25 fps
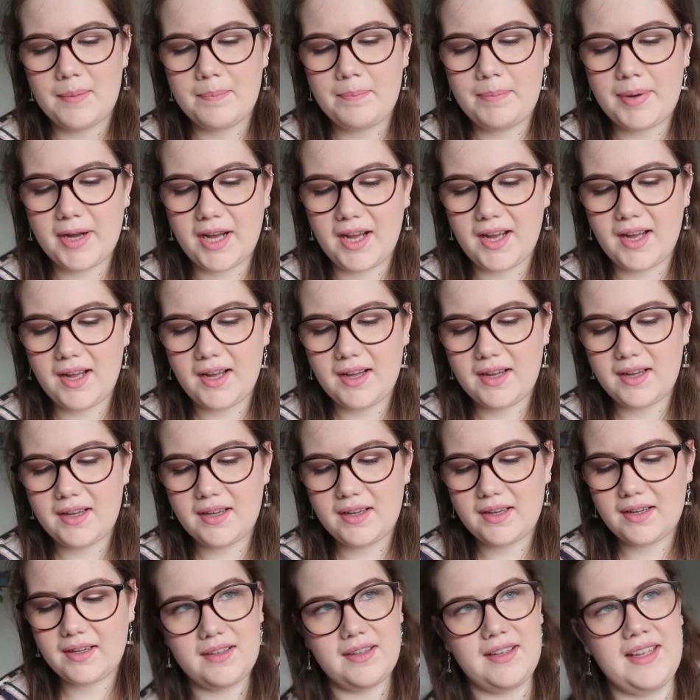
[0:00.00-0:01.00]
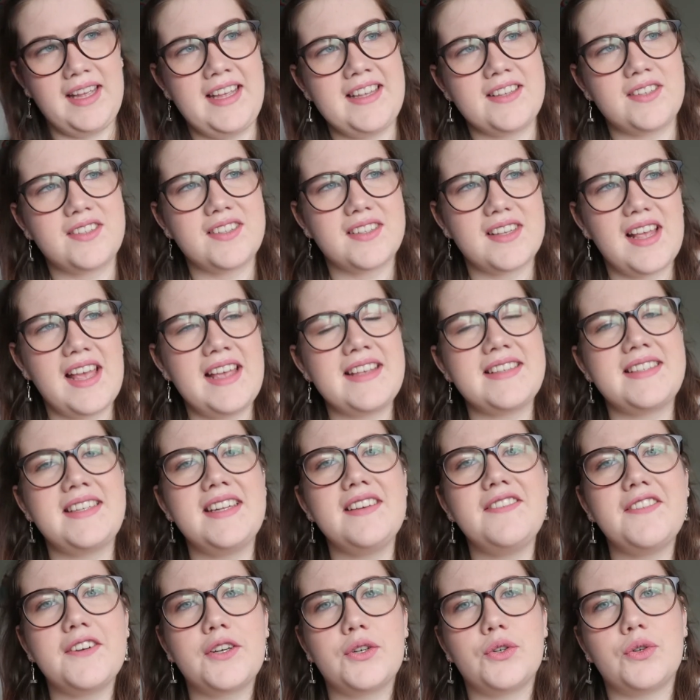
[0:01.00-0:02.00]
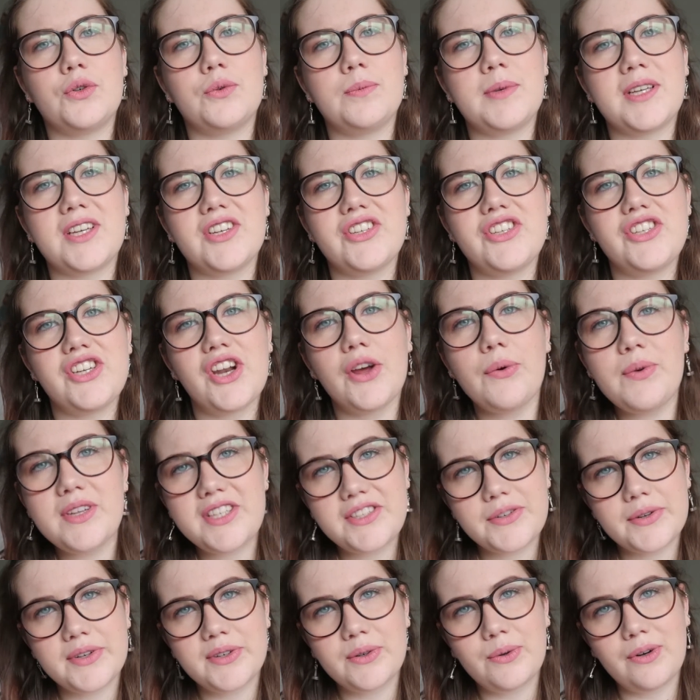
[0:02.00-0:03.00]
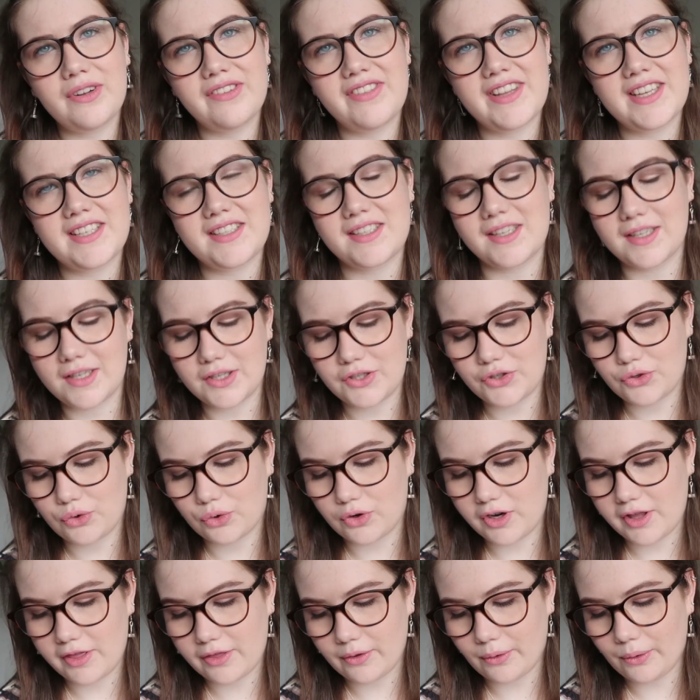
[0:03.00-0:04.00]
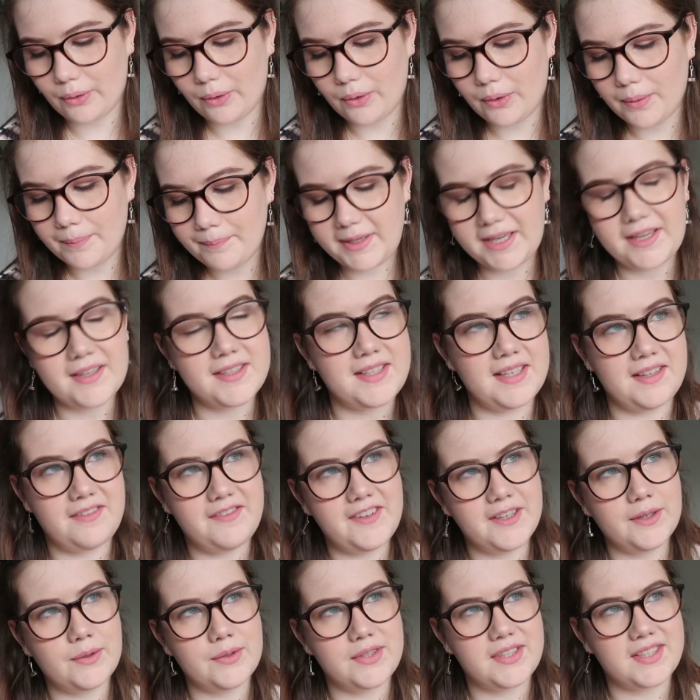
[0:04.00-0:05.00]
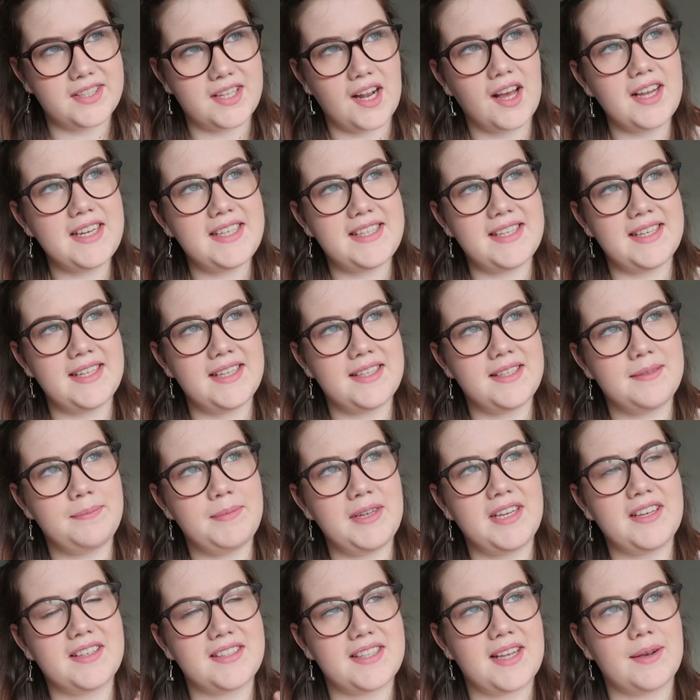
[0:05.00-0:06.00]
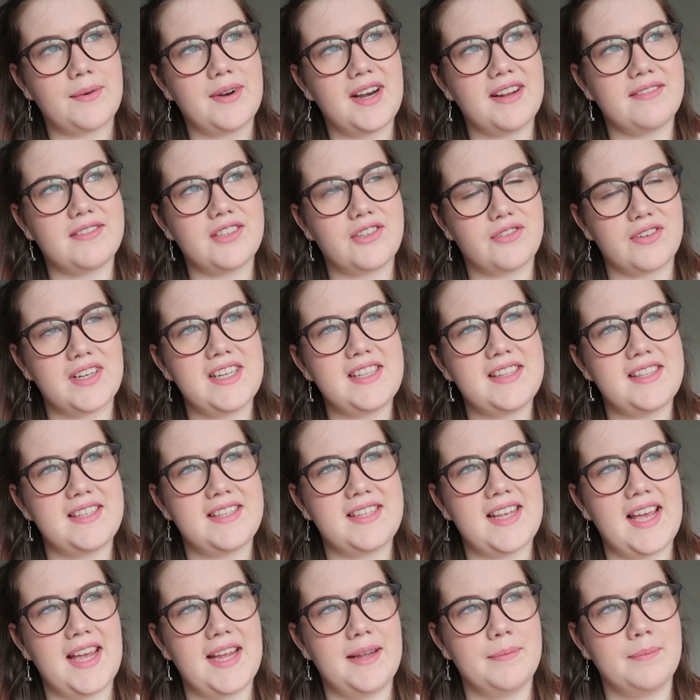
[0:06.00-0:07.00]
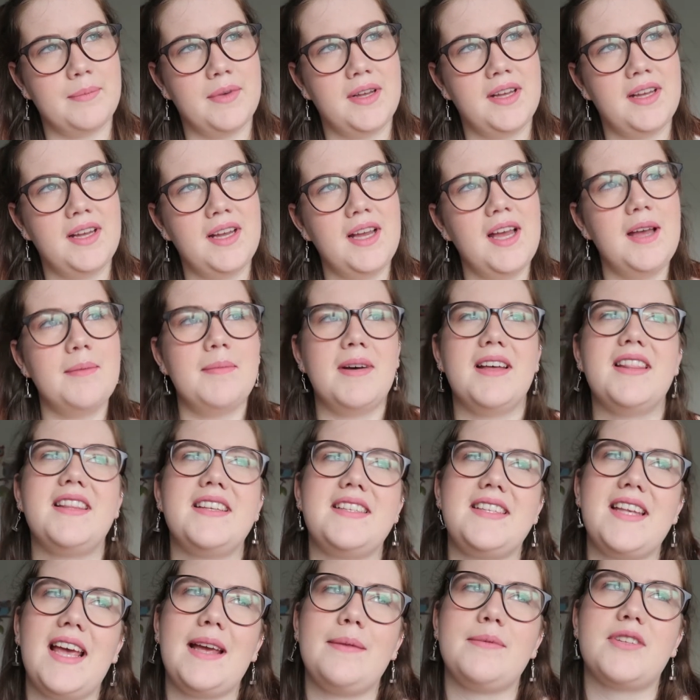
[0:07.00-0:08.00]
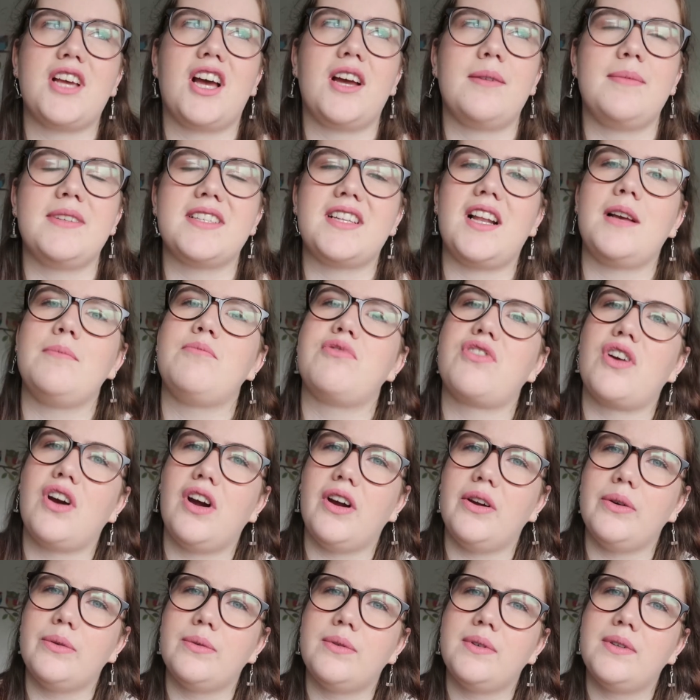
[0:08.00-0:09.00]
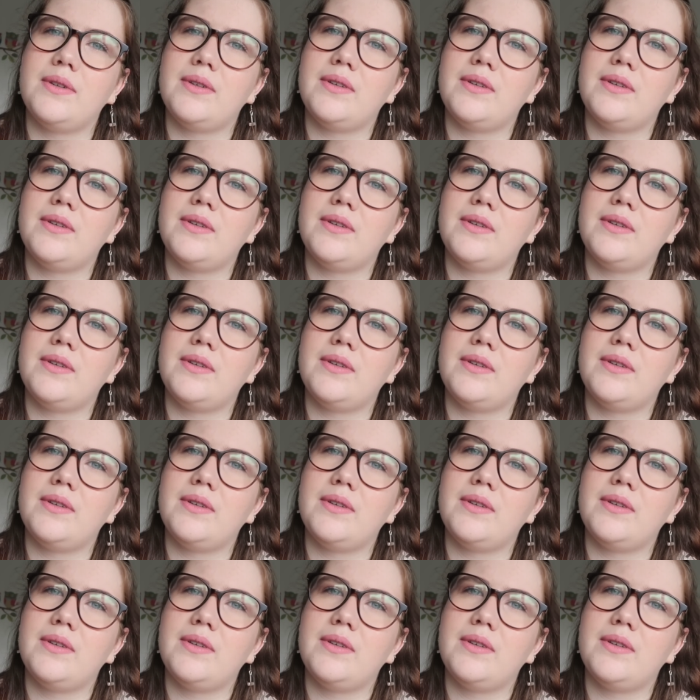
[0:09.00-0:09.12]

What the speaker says: But it's difficult because you know he's doing all of this to destroy Thor because he feels slighted because they were never treated the same. But at the same time, it's like, bro,